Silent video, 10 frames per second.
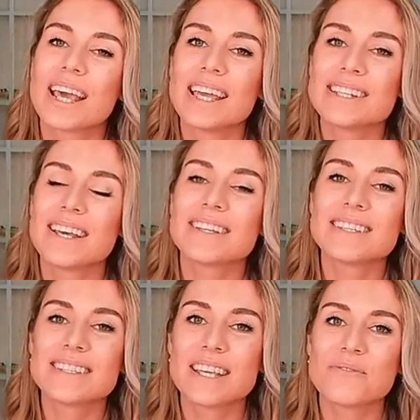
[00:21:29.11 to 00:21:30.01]
it
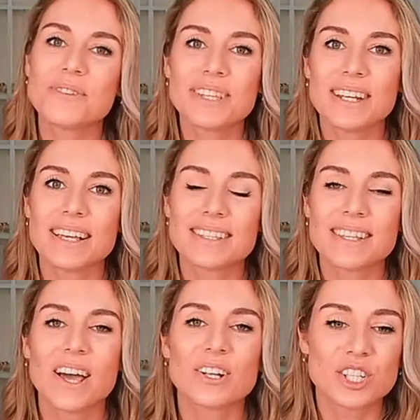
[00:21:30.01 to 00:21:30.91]
does sit really
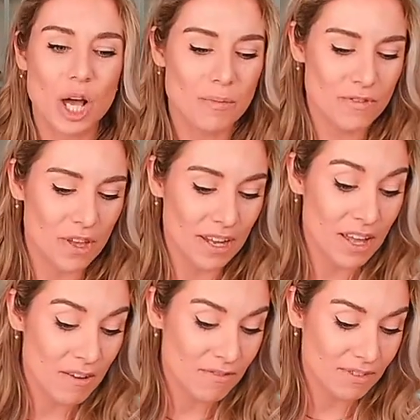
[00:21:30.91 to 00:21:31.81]
nicely on top of
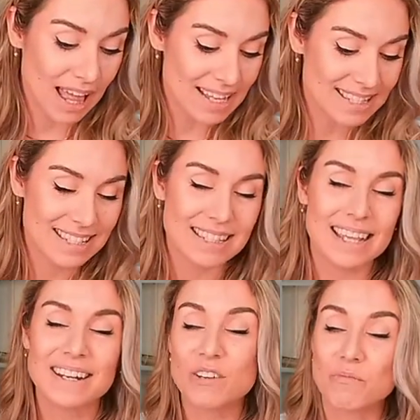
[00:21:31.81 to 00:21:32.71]
that flat
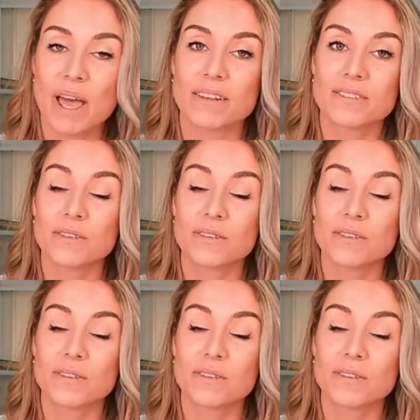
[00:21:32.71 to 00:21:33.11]
slated beds.